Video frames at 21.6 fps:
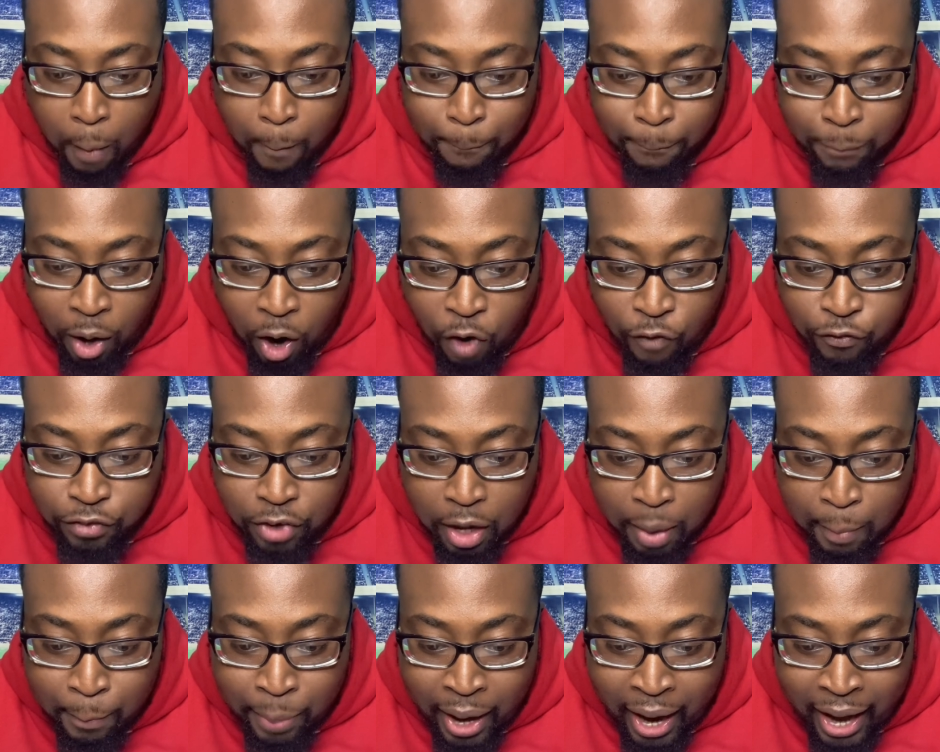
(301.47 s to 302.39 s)
Both
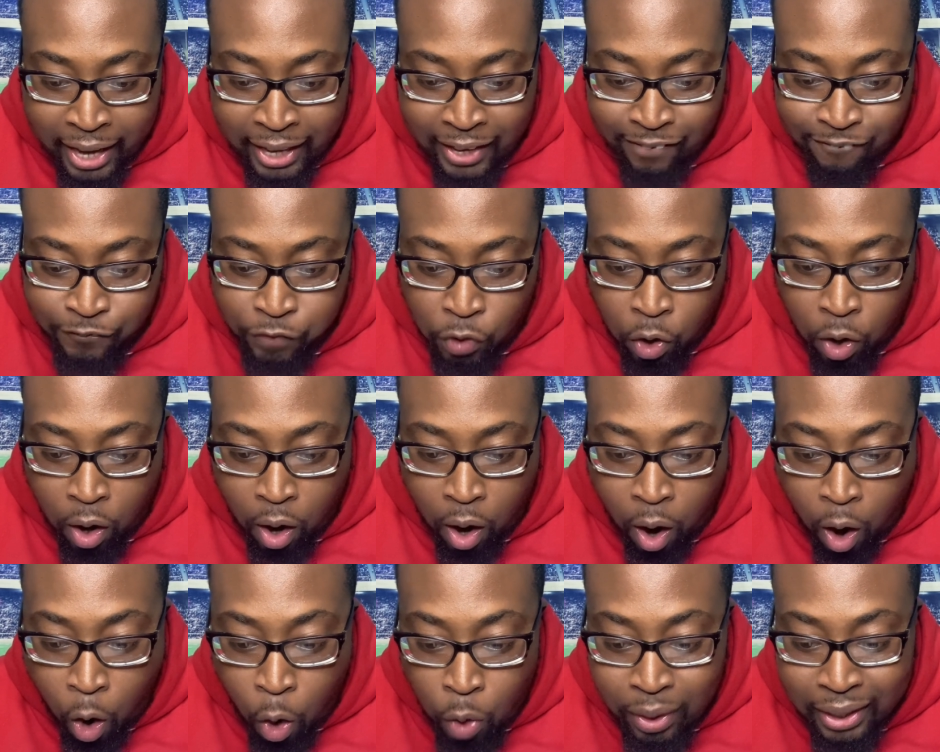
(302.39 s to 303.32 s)
combining for
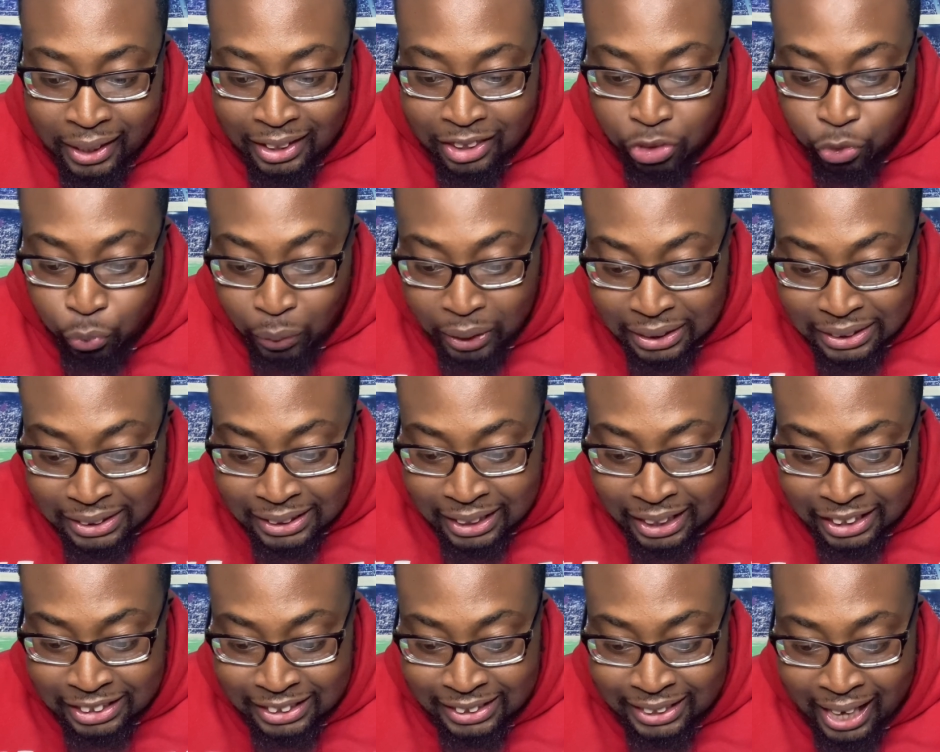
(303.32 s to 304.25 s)
only 3
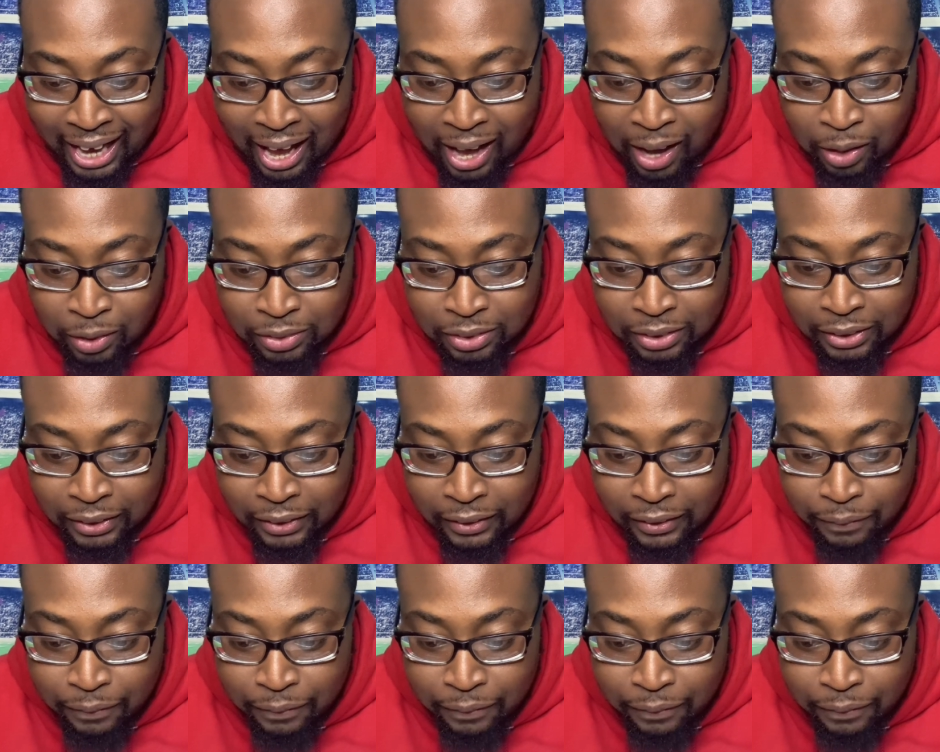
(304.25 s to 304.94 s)
touchdowns